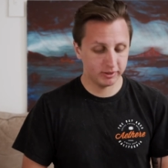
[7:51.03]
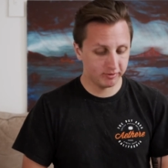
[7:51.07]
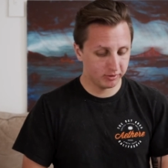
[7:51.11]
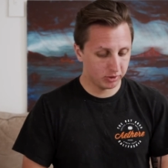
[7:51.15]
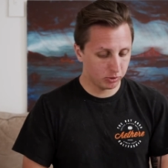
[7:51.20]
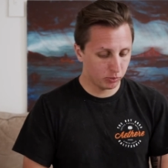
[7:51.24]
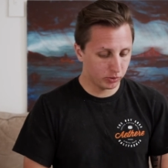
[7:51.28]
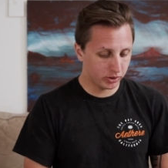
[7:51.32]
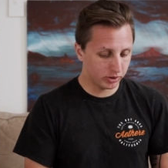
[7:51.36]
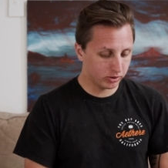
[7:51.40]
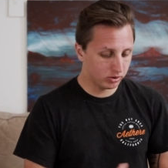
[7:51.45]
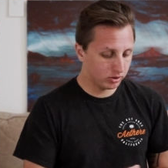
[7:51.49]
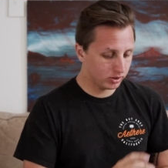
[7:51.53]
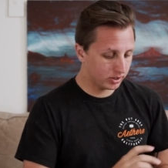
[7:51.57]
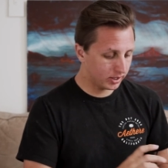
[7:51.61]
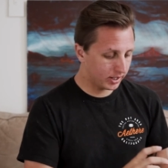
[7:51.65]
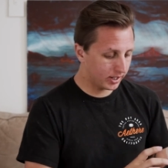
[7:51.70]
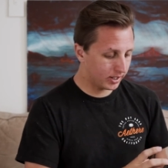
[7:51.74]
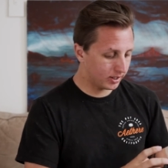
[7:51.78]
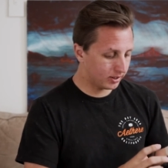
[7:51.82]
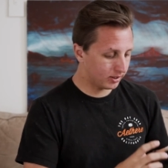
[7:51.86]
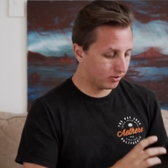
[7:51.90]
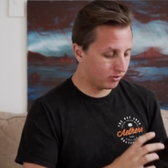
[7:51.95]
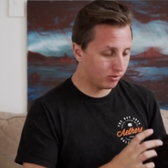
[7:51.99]
Even though when you're
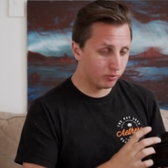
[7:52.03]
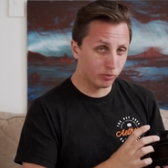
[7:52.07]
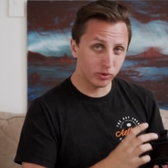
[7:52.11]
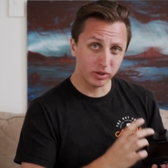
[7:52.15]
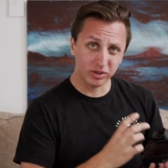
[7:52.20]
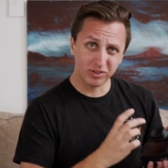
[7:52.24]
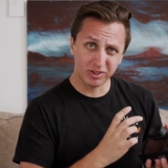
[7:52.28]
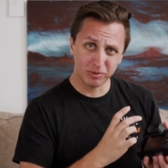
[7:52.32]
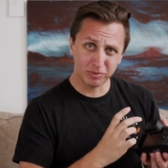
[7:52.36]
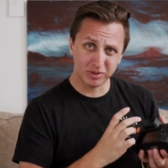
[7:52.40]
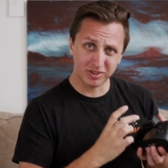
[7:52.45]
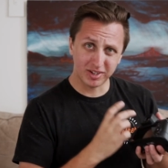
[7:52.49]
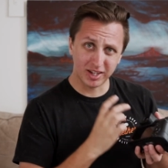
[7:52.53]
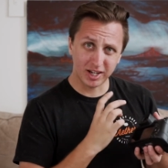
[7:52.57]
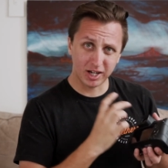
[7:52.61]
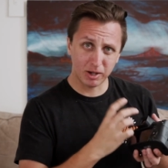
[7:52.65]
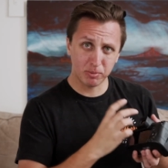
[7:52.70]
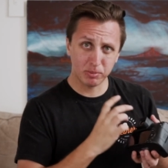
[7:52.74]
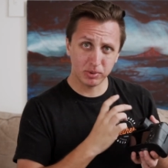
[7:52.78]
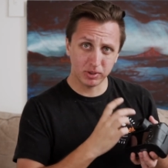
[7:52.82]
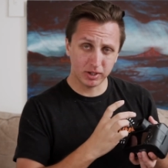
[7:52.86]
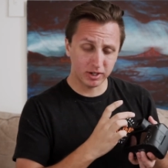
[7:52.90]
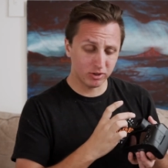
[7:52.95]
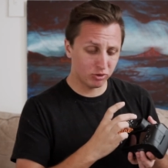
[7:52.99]
looking at it, it doesn't really seem to take
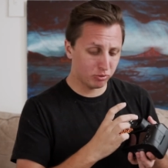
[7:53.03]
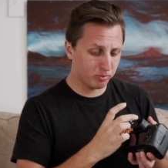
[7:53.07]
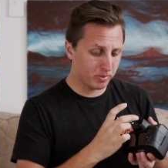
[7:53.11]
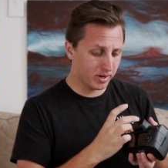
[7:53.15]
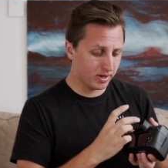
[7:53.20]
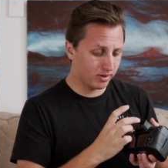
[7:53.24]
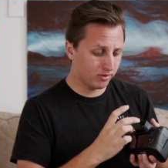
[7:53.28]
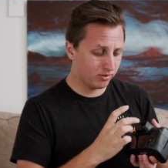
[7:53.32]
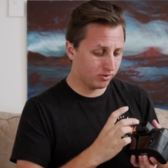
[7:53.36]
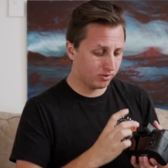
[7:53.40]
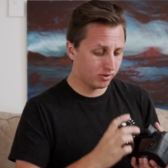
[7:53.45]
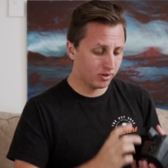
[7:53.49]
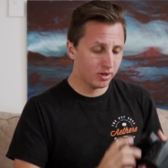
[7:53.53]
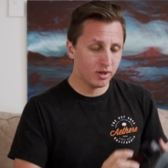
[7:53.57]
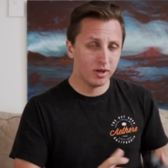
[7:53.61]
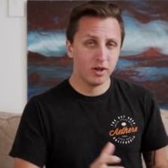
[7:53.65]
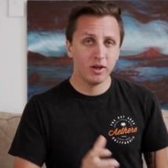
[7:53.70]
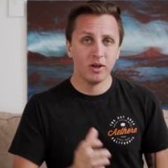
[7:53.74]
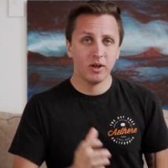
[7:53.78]
up a lot of space,